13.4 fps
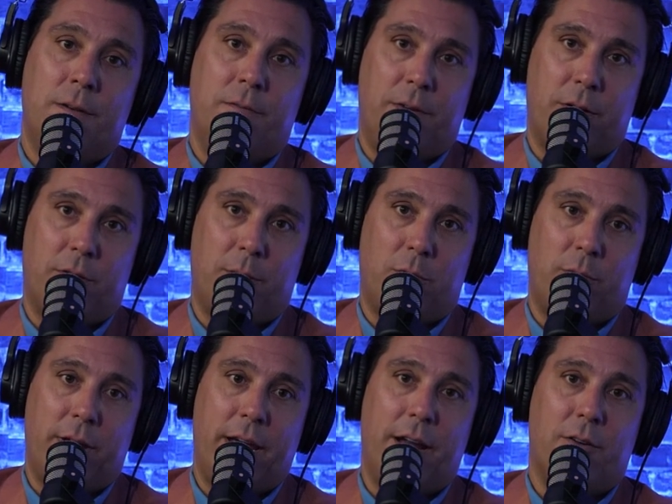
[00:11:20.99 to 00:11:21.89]
variable
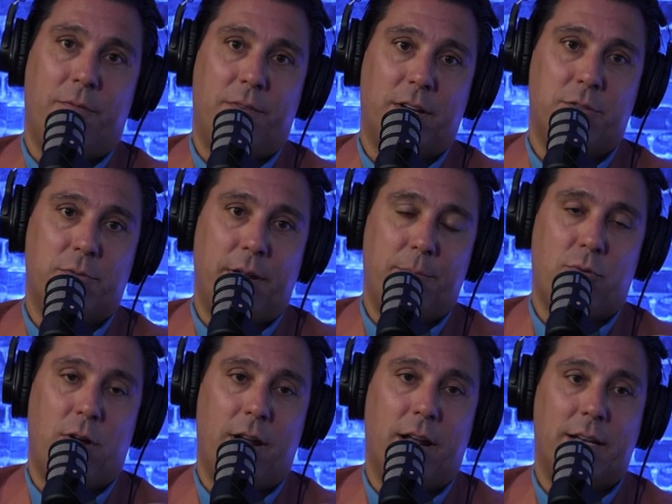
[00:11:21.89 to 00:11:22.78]
rate or fixed rate
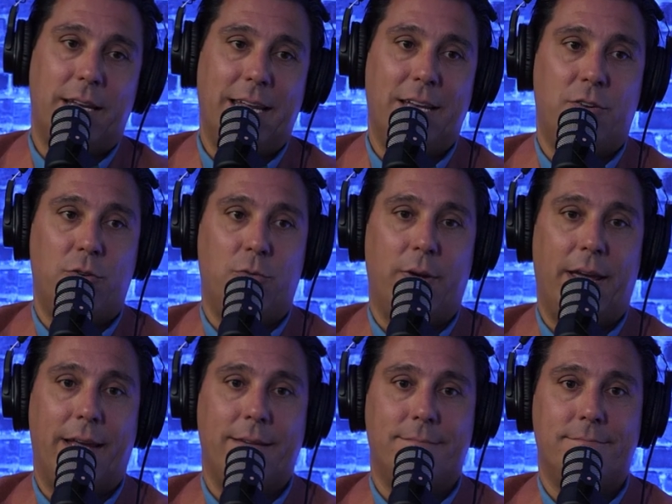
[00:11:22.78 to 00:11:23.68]
product into
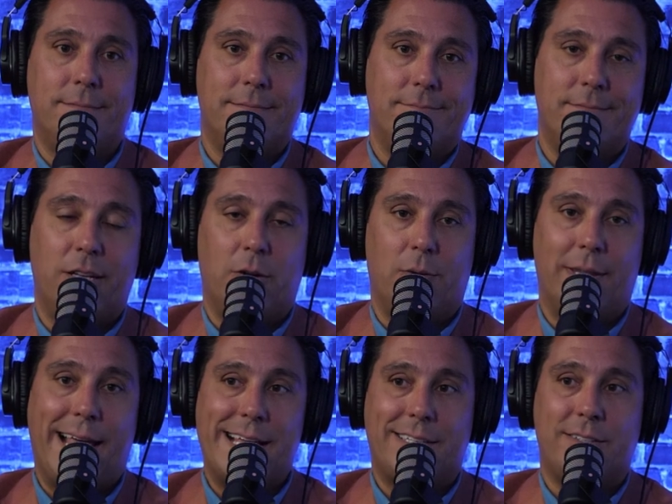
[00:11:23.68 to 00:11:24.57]
a you know
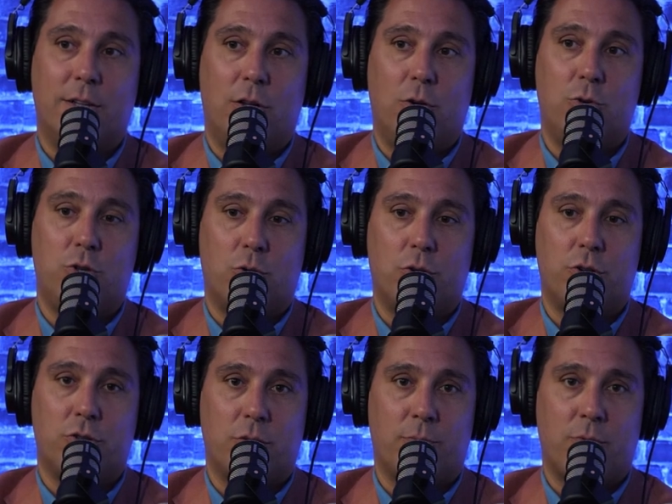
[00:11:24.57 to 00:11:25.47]
less low
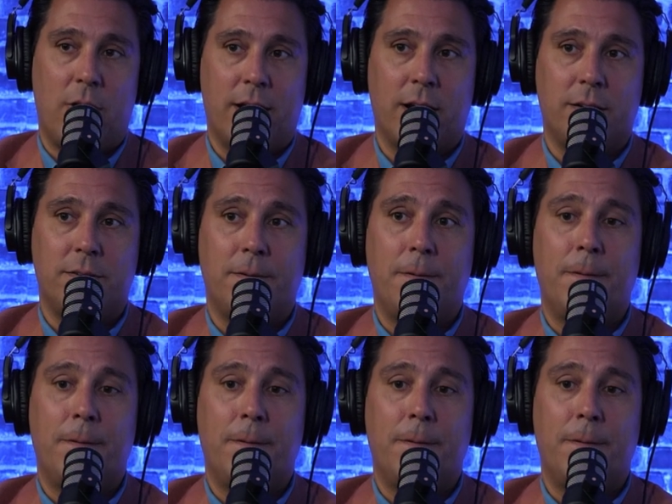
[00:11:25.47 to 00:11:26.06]
shorter term product